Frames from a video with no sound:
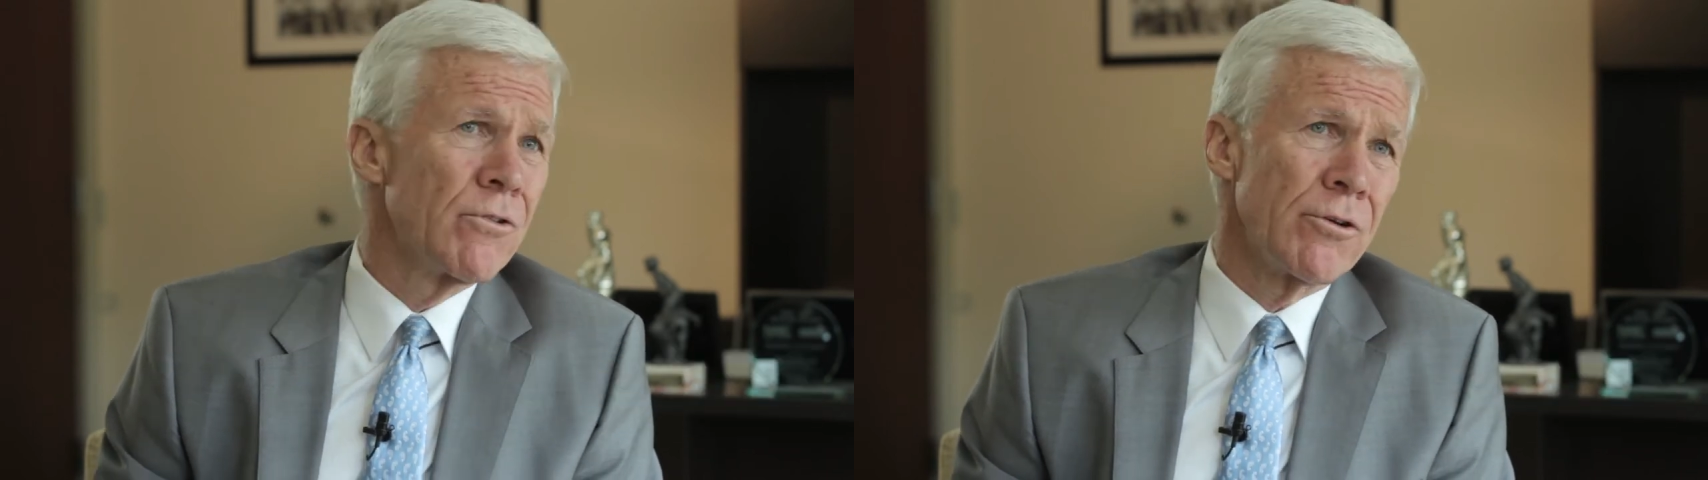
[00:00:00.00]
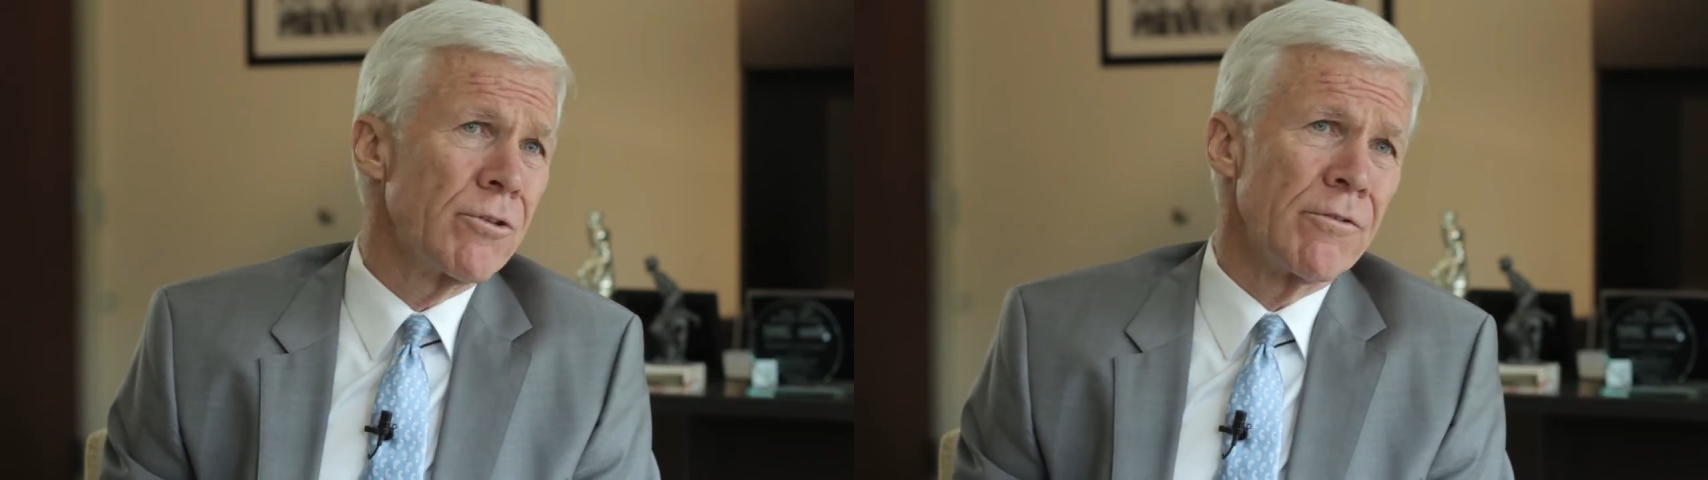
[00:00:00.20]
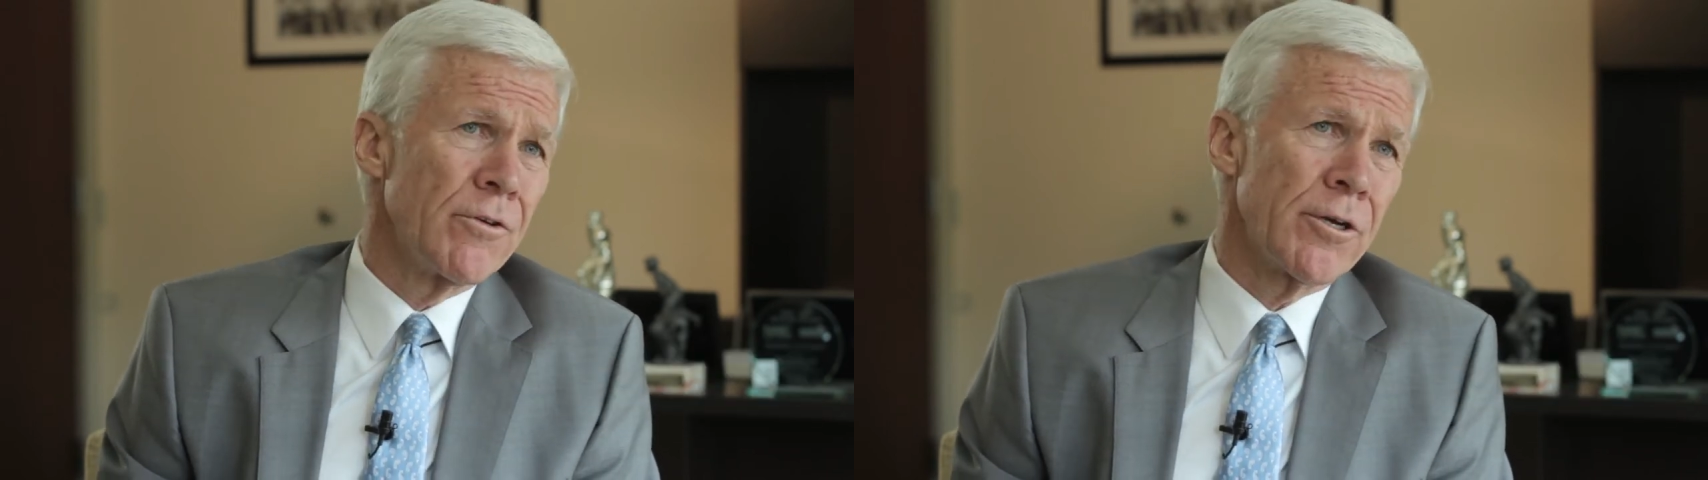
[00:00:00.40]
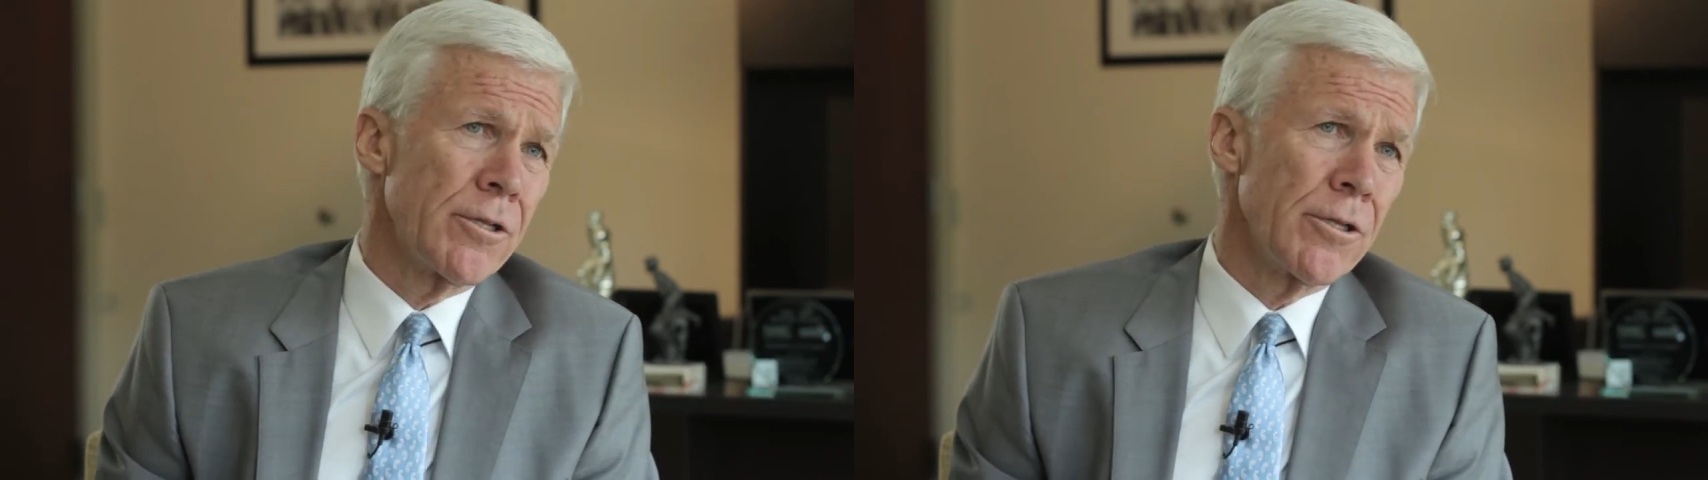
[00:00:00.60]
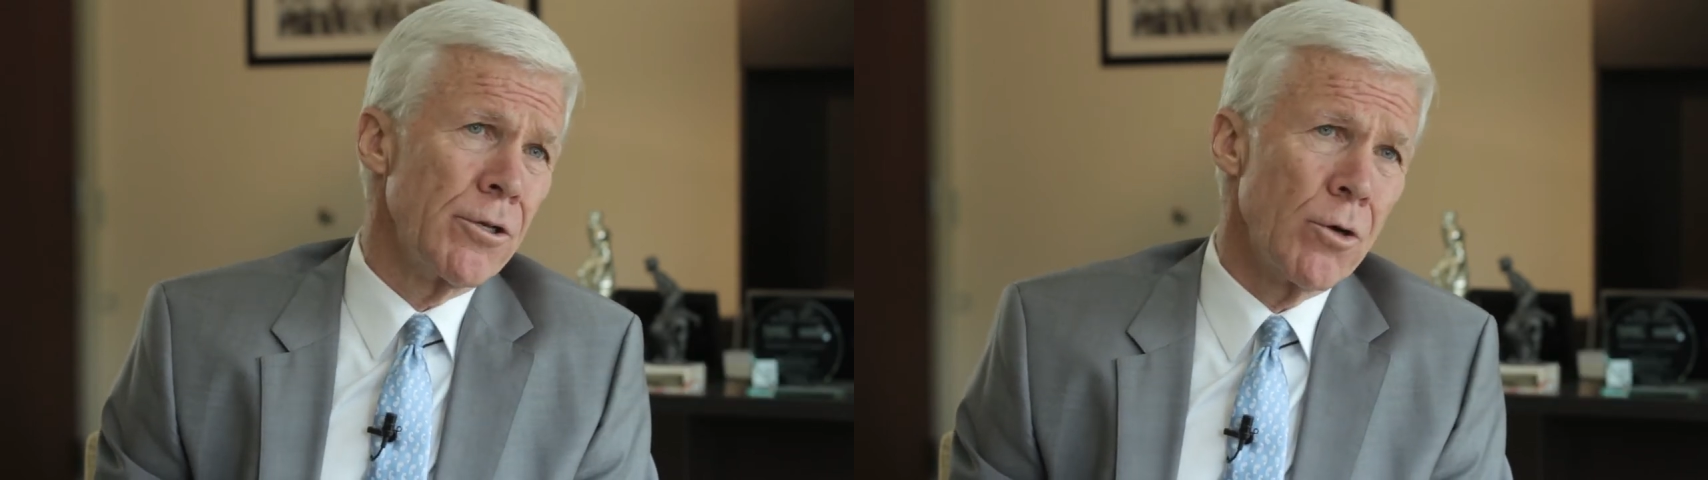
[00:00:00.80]

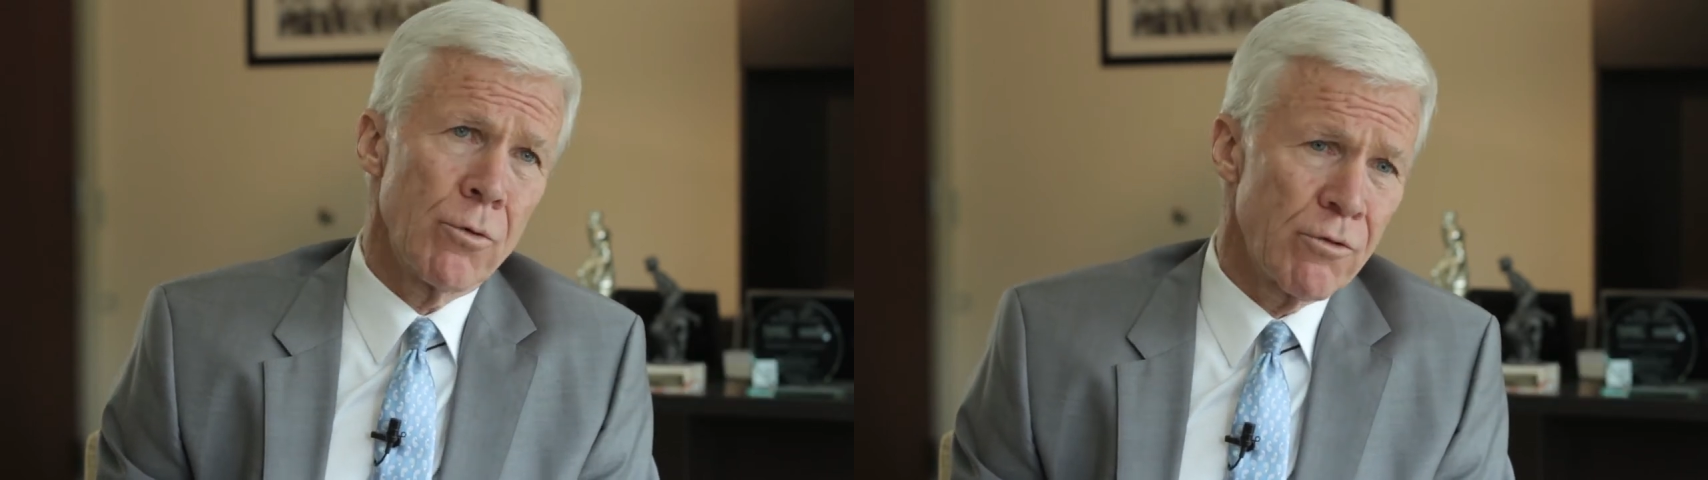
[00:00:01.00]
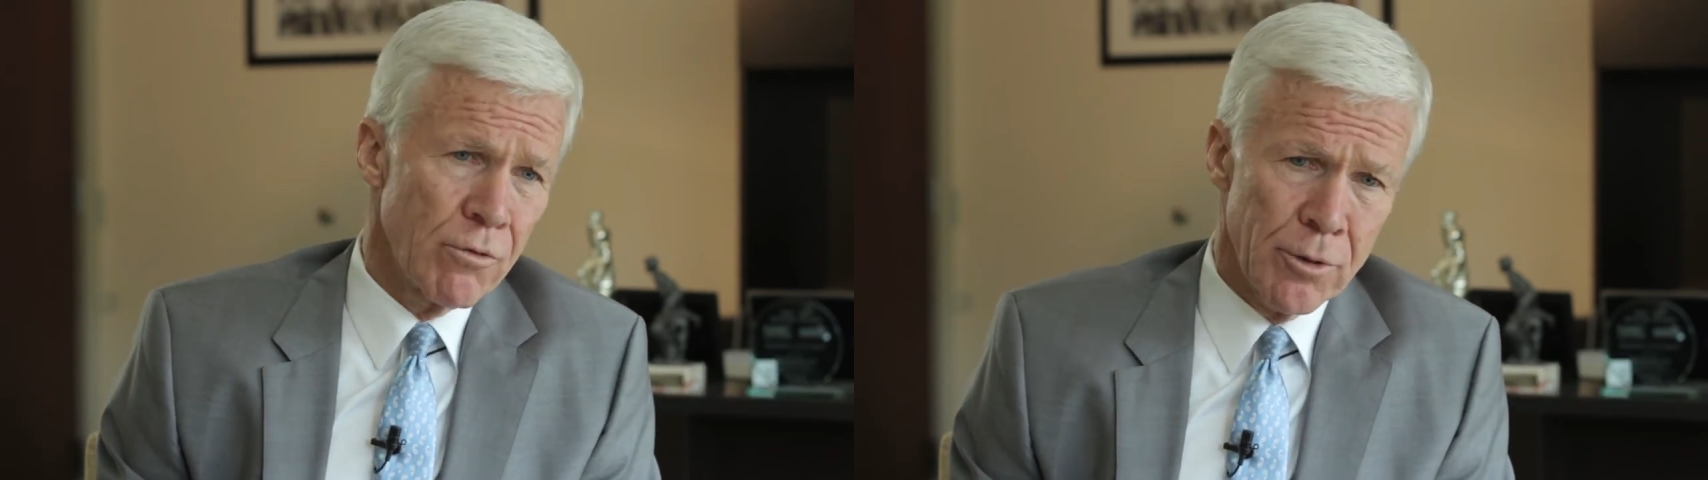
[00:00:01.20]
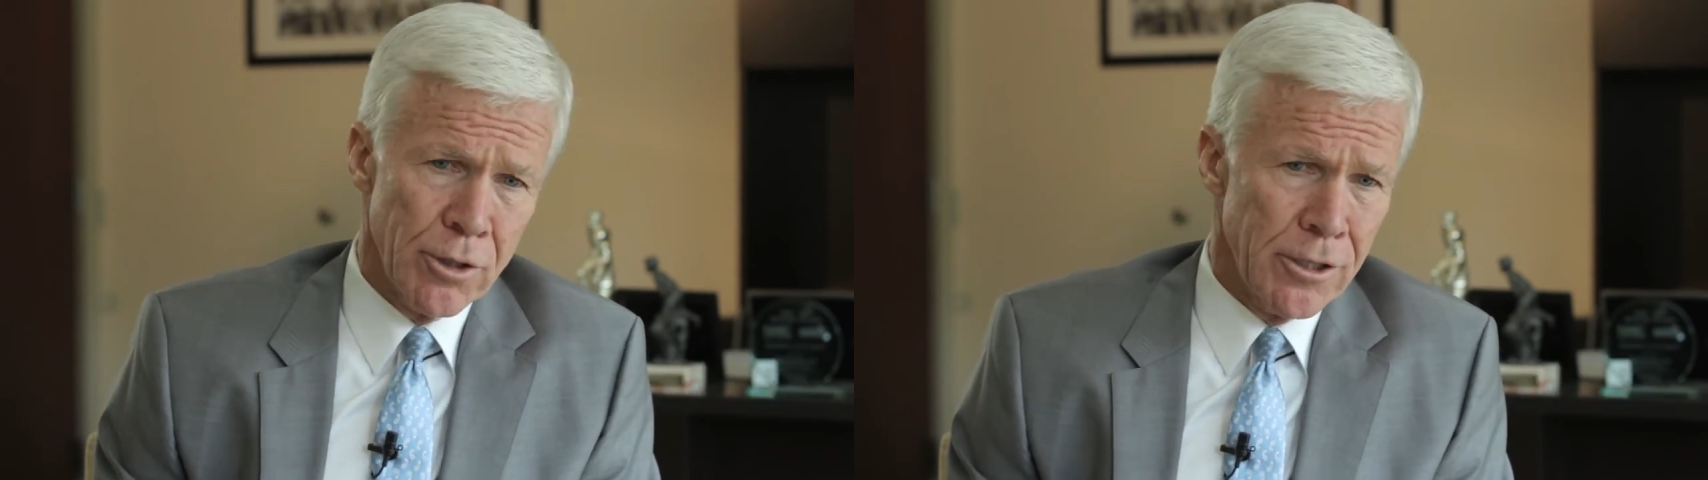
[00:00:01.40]
significantly noticeable